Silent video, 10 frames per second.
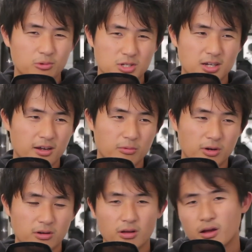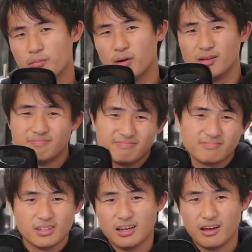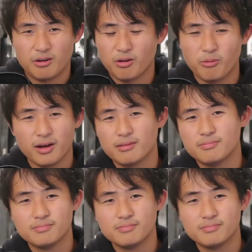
which is kind of weird, but I don't know why.